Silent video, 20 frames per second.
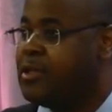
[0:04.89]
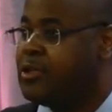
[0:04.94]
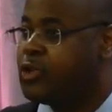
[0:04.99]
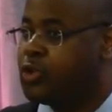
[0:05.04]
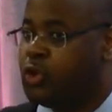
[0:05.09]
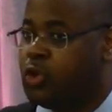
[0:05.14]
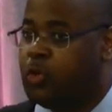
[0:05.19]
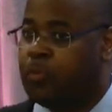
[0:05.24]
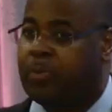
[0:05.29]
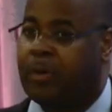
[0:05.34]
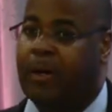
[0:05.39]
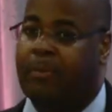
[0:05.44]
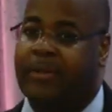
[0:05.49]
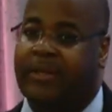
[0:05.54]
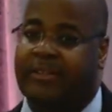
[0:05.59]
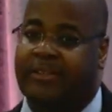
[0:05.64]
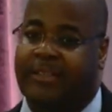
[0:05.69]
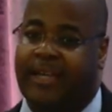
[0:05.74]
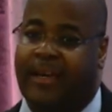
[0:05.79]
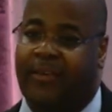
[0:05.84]
true
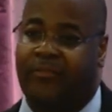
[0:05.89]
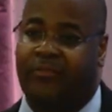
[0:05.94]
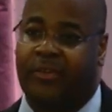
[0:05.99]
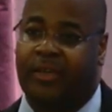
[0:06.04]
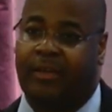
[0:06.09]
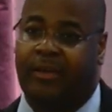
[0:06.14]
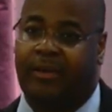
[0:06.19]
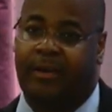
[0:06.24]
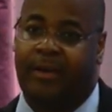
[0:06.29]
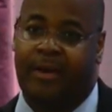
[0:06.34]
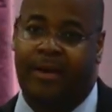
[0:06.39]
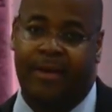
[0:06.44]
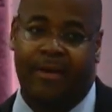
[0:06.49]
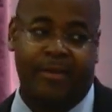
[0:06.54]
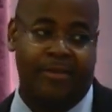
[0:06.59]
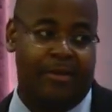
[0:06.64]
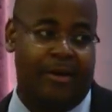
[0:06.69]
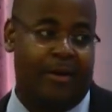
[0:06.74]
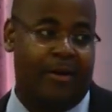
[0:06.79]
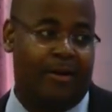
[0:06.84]
public safety,
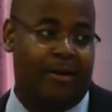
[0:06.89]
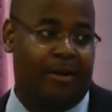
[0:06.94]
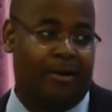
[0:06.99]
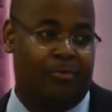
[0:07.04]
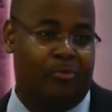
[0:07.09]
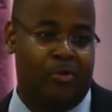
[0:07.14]
the